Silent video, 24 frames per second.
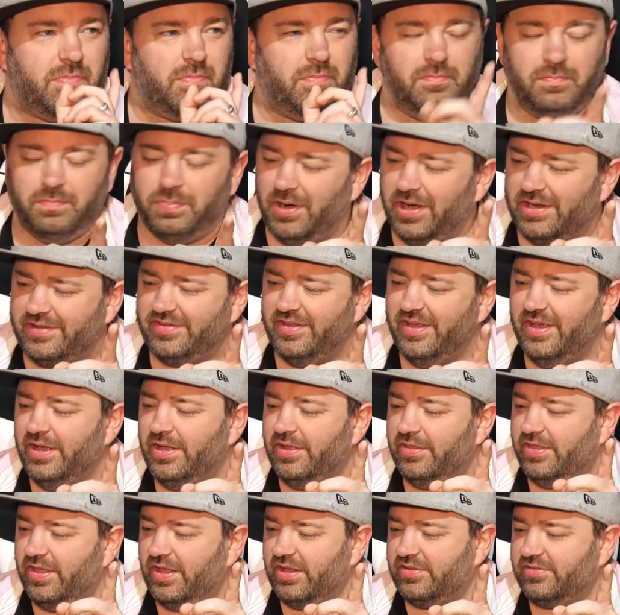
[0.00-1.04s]
But
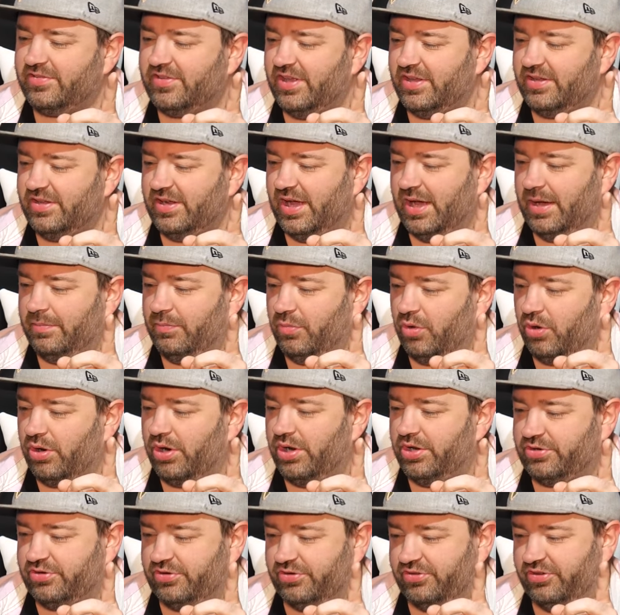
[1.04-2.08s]
things get uh, more
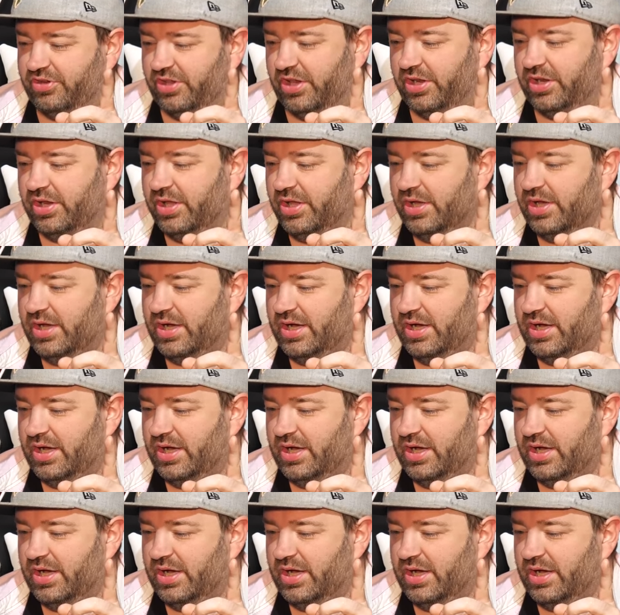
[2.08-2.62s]
interesting